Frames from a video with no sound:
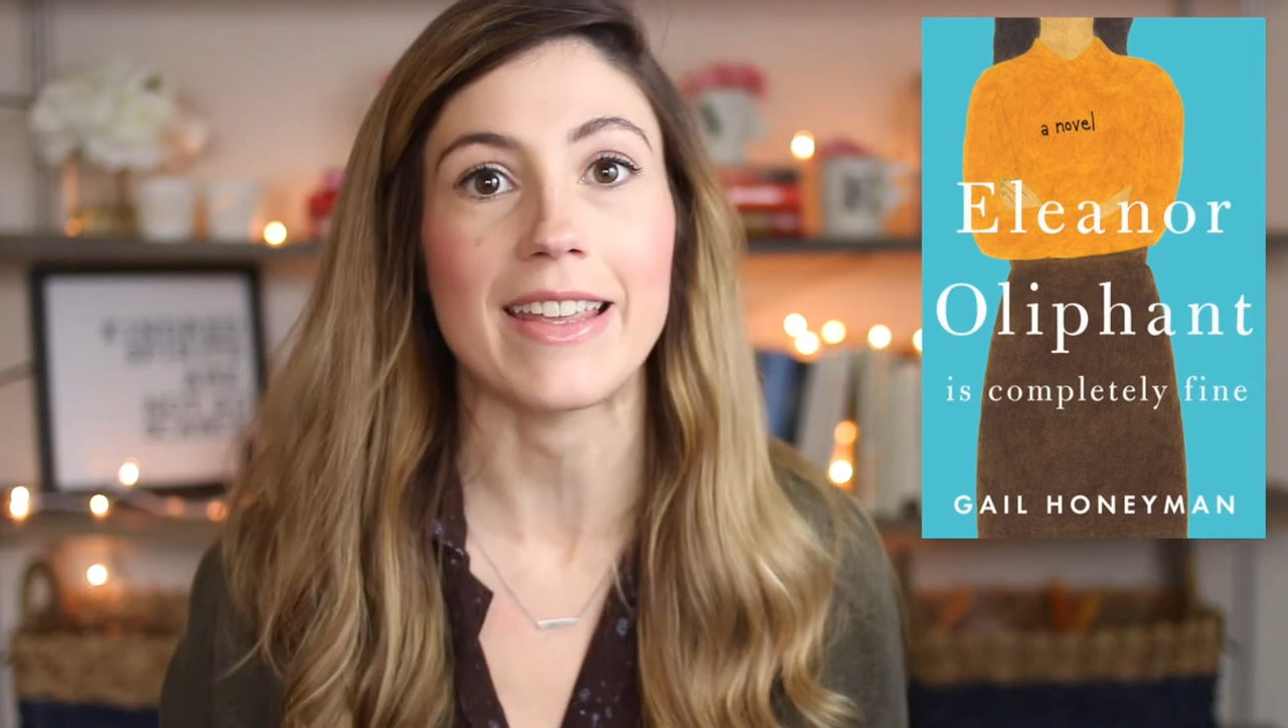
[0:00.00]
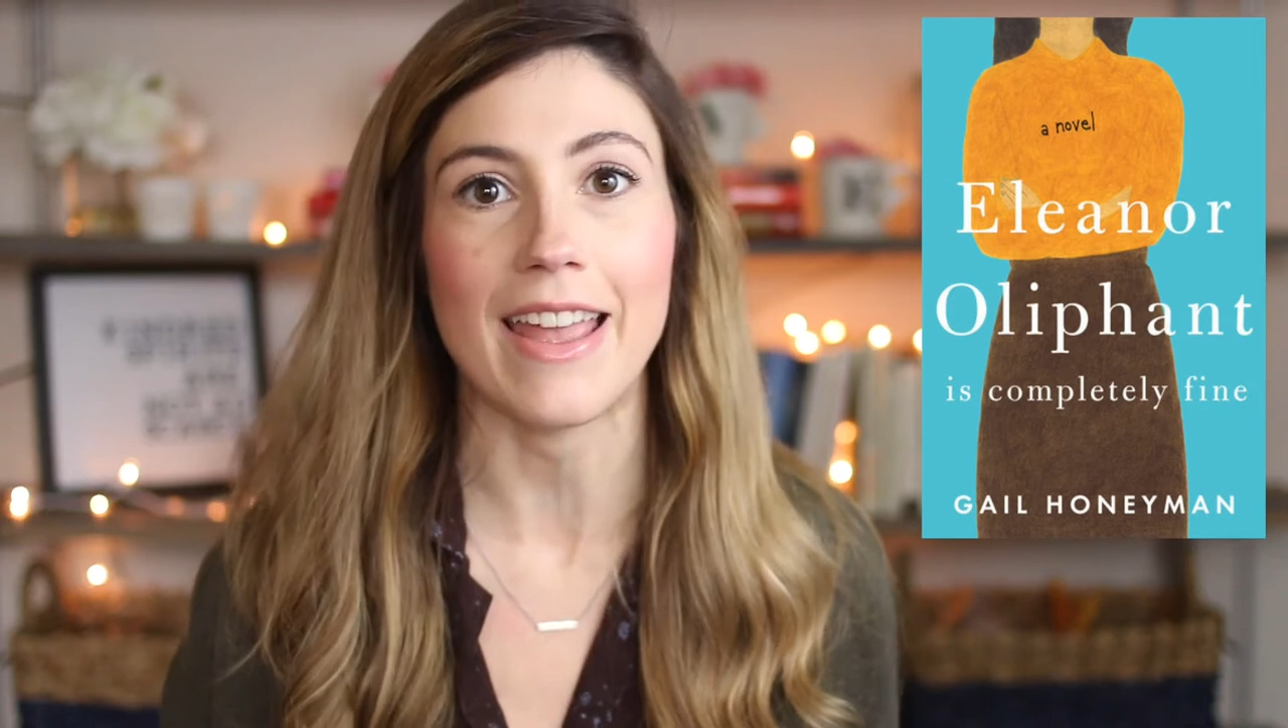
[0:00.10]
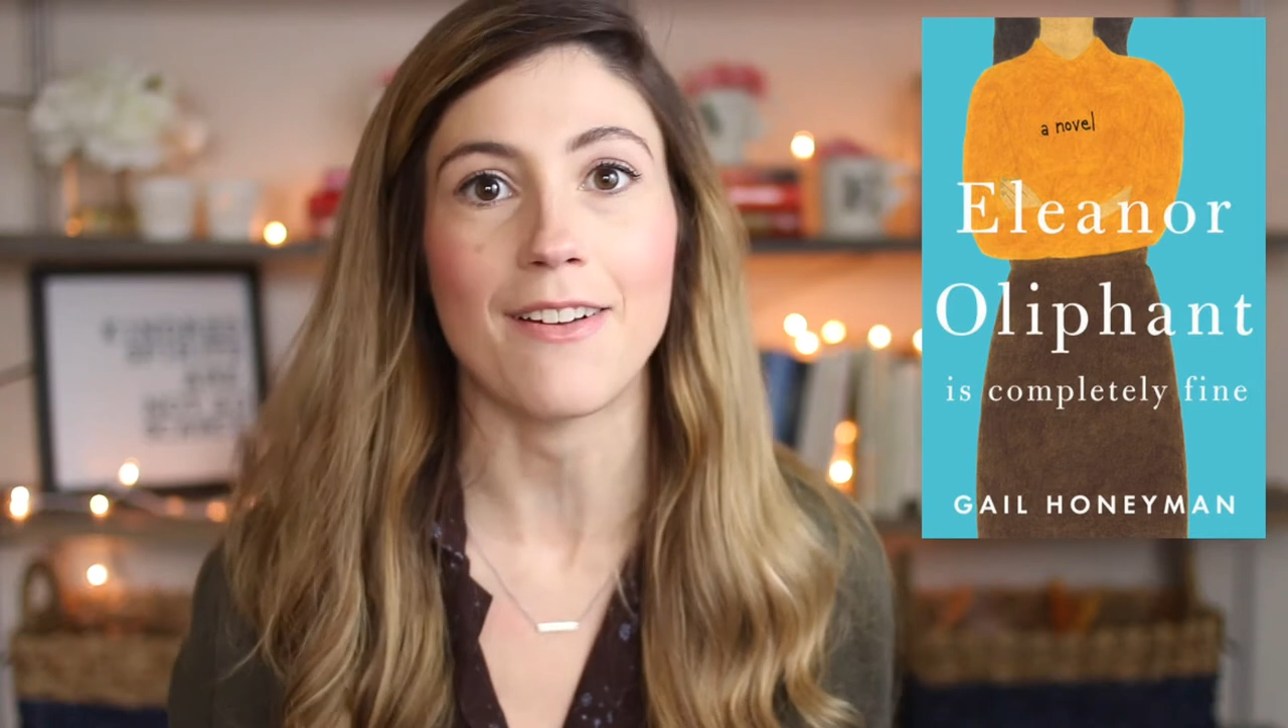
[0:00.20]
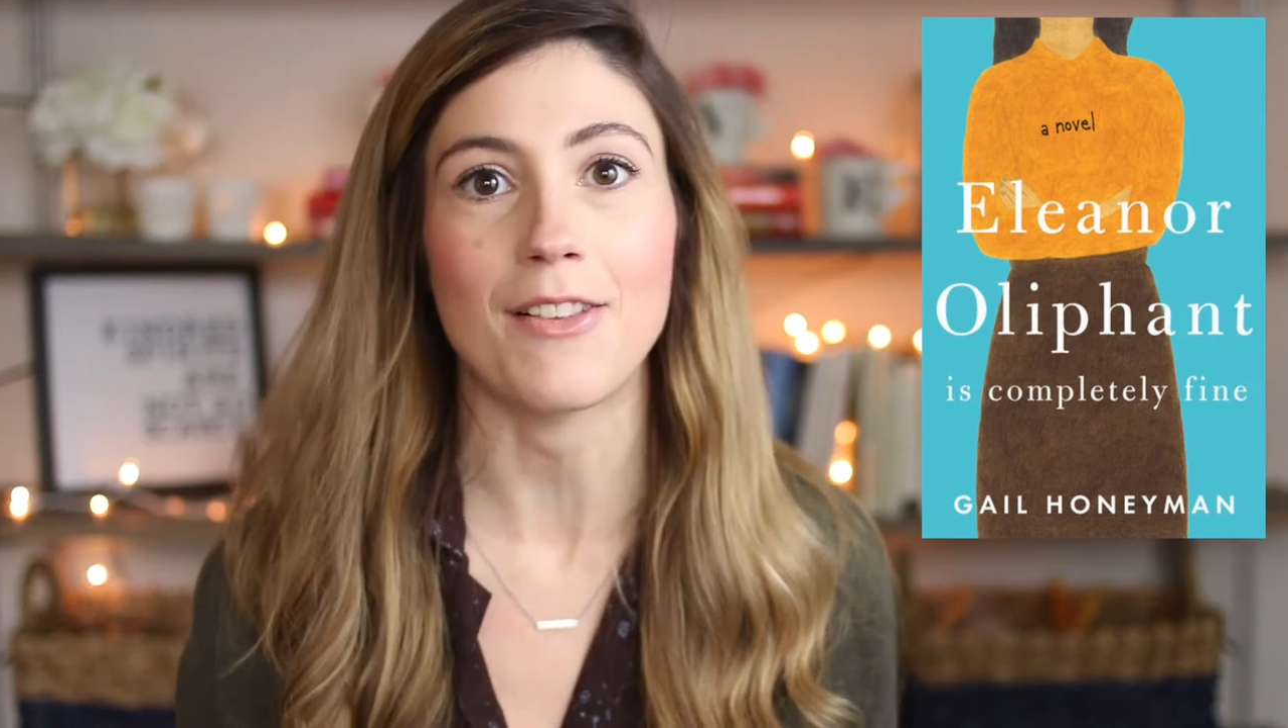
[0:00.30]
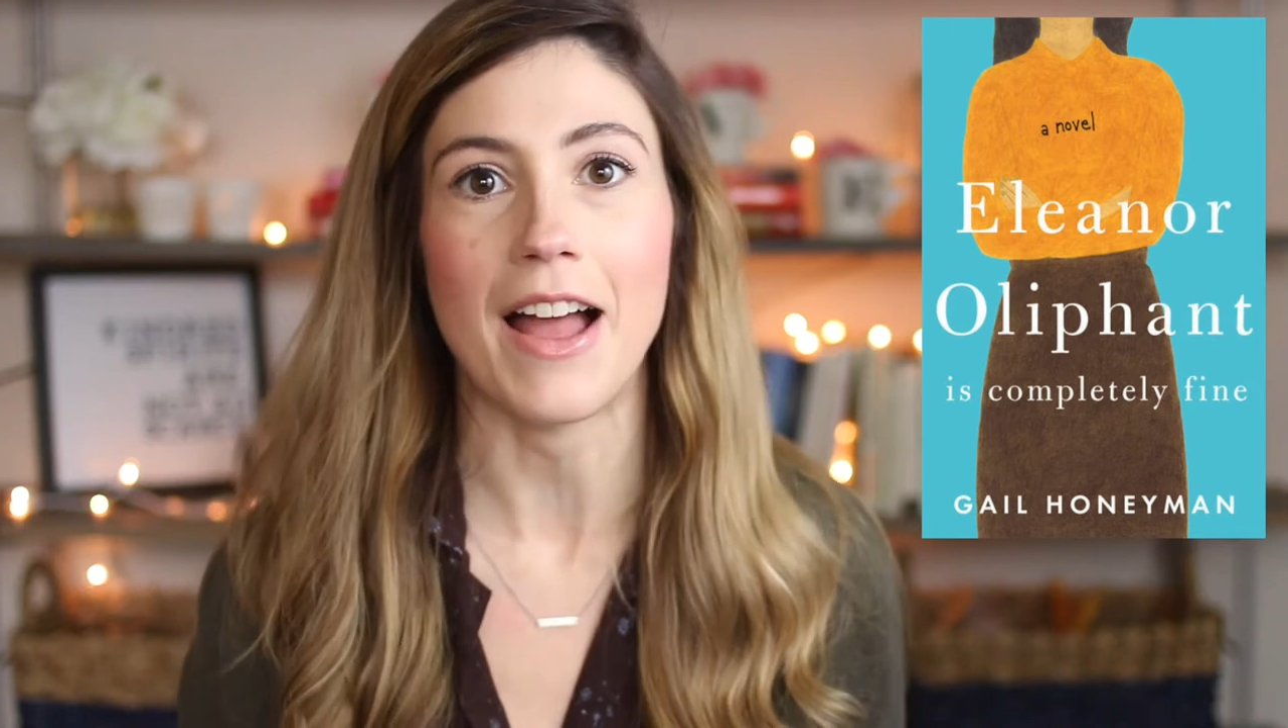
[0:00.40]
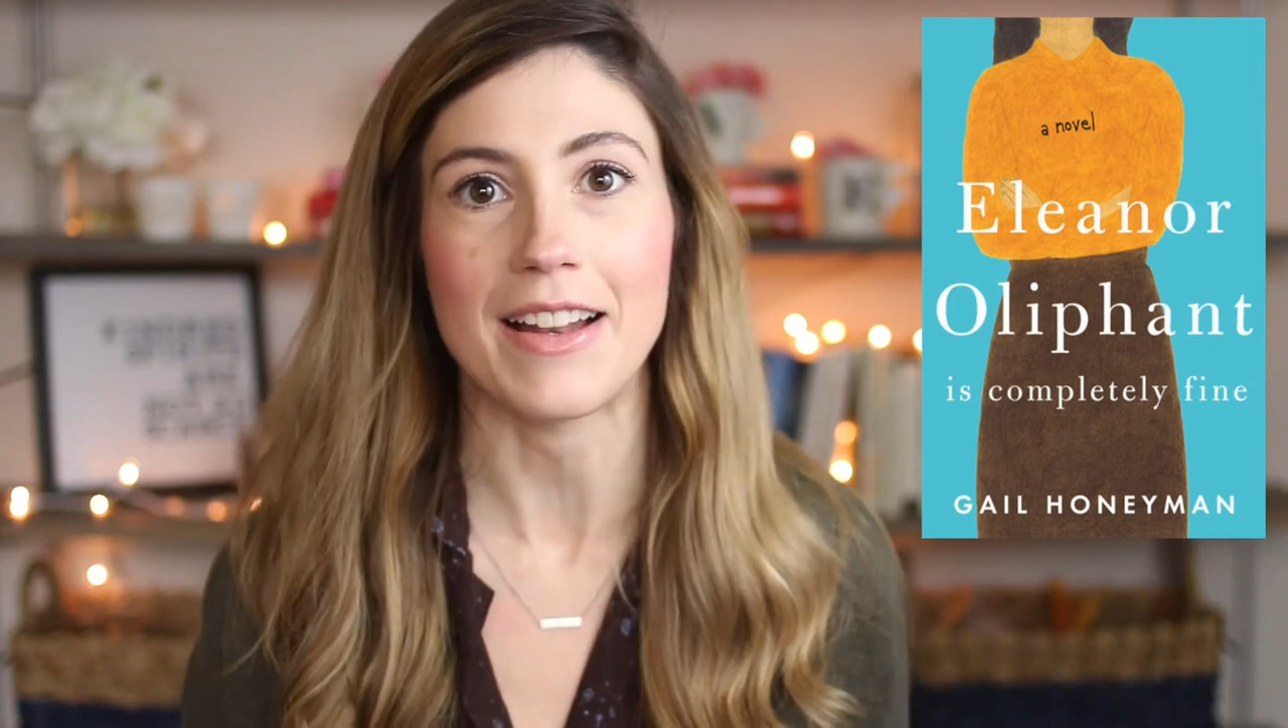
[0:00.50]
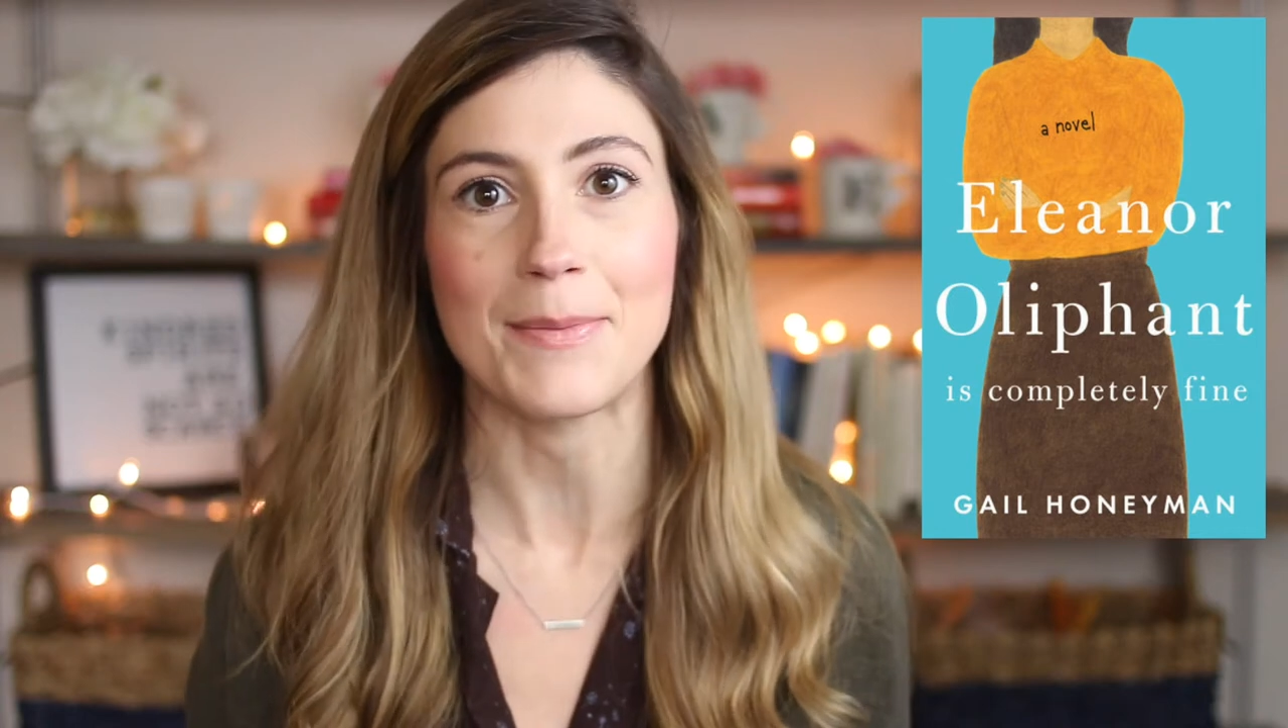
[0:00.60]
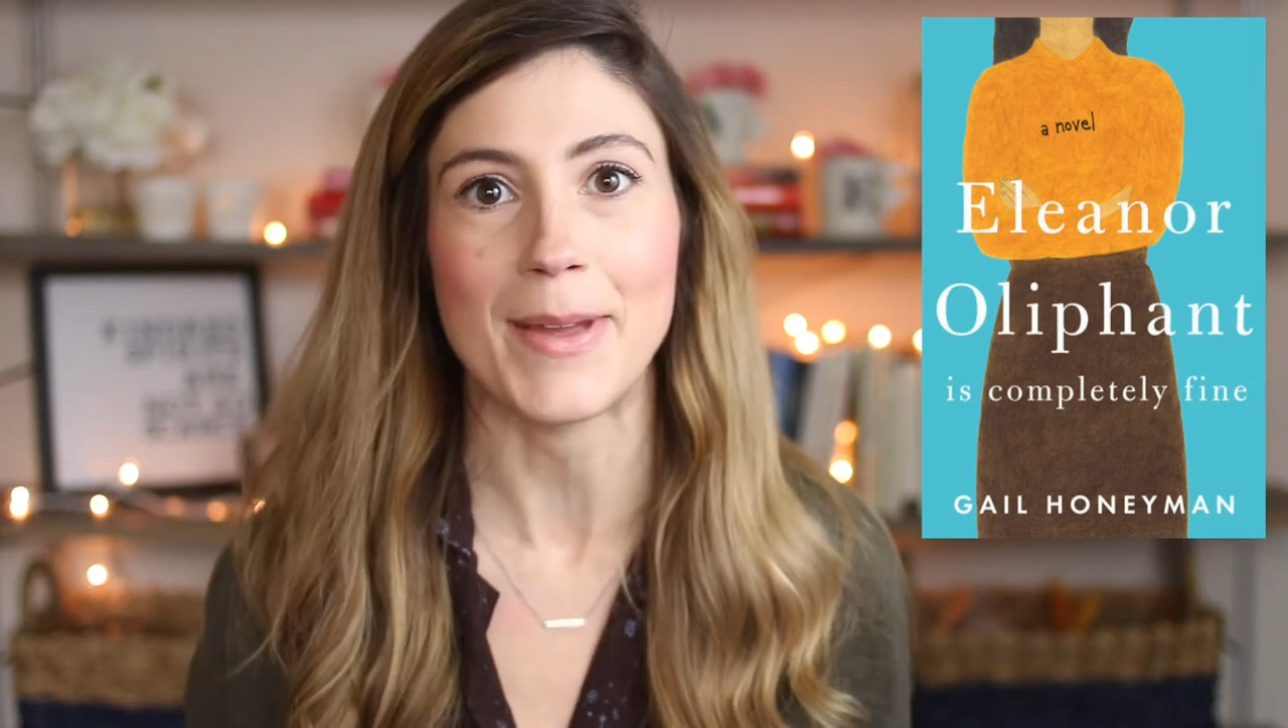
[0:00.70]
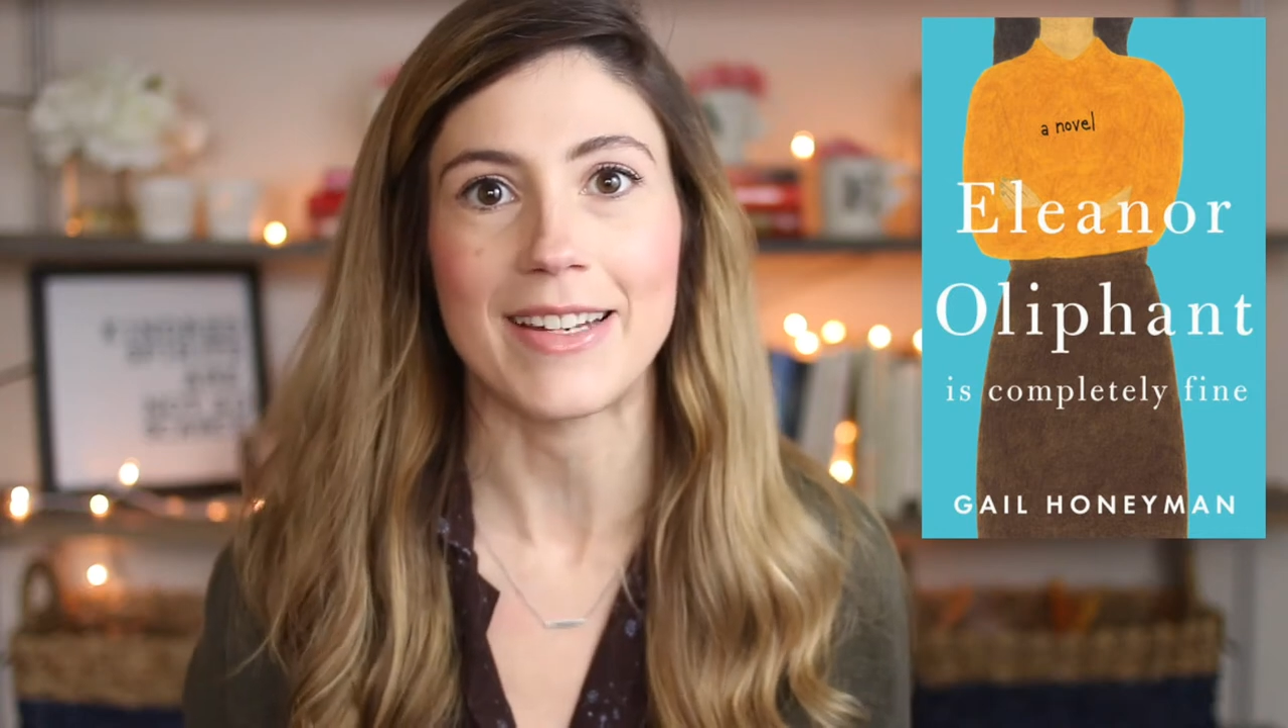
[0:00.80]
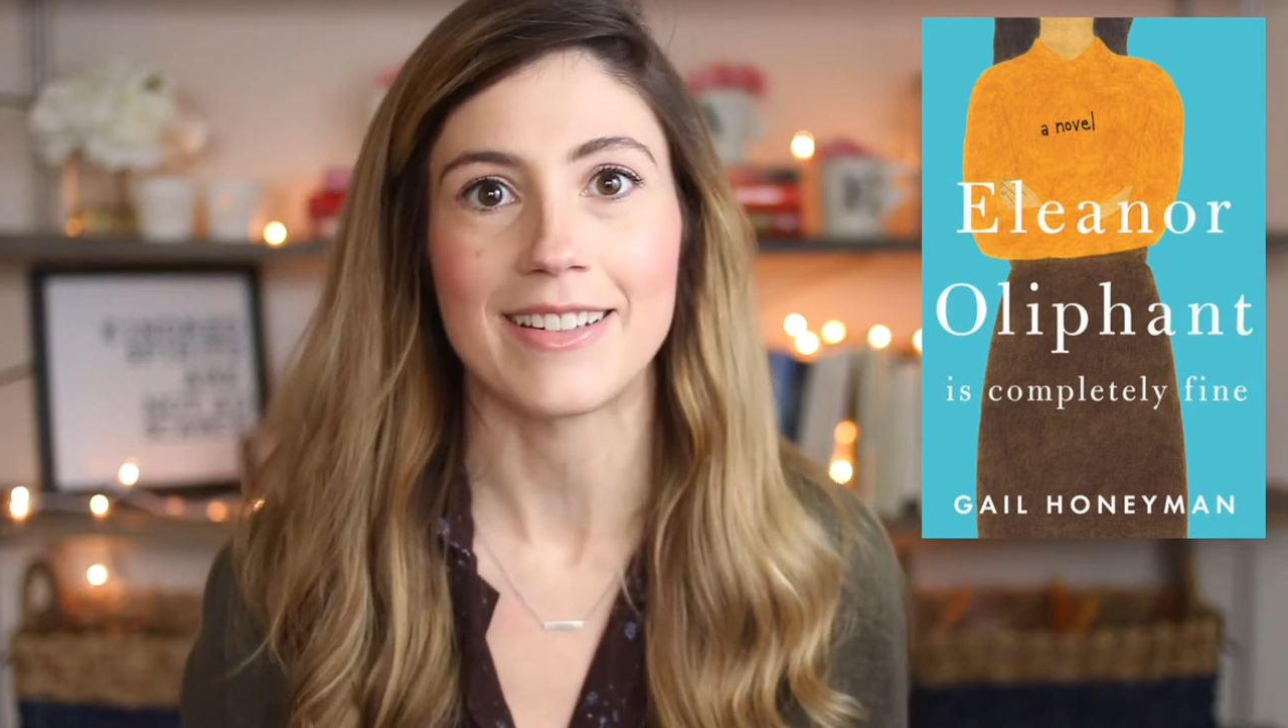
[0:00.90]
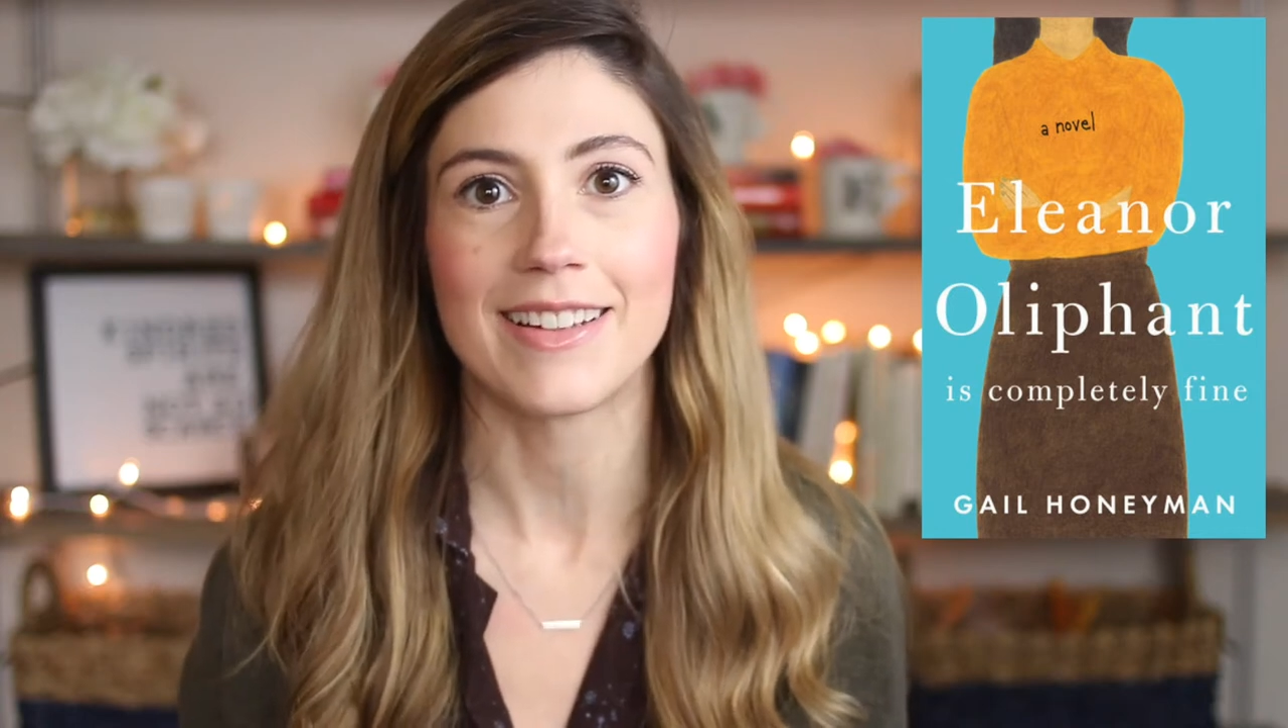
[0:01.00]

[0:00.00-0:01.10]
Gail Honeyman.